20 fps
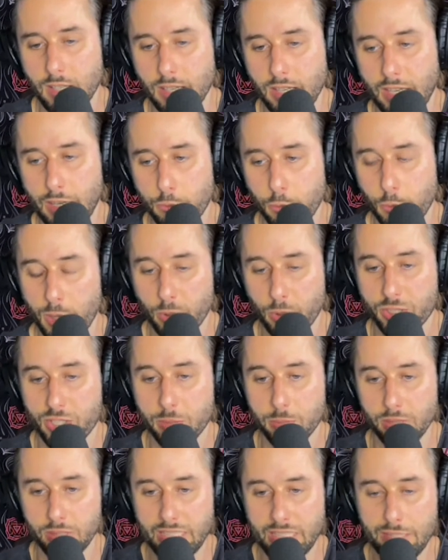if we were to
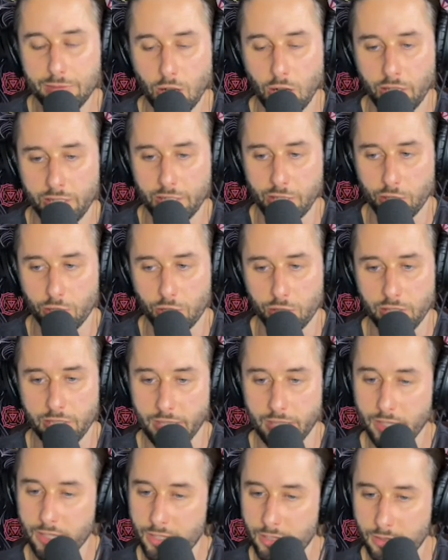believe our inner
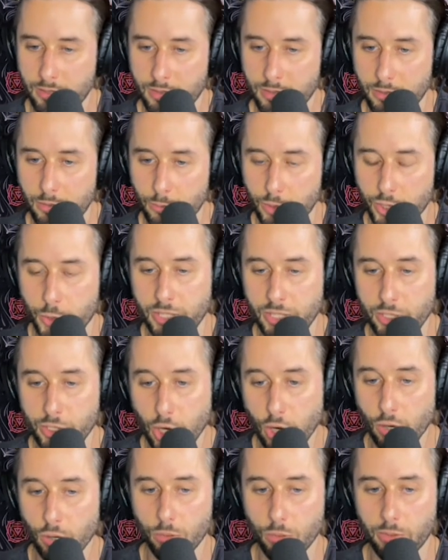critic, which we
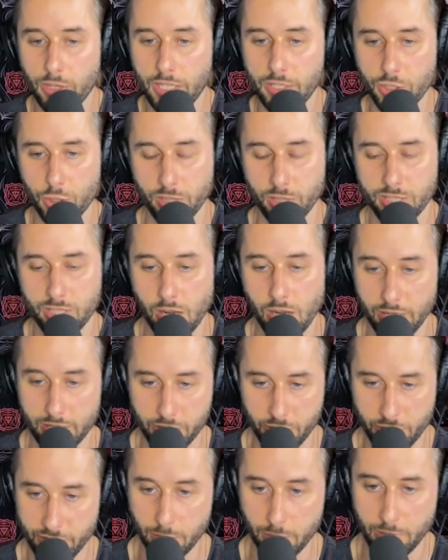know enjoys talking
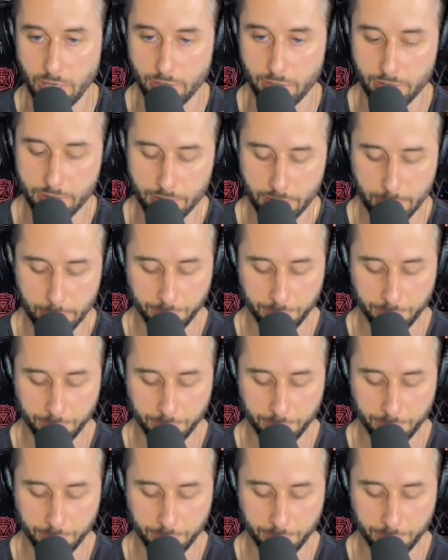shit about us,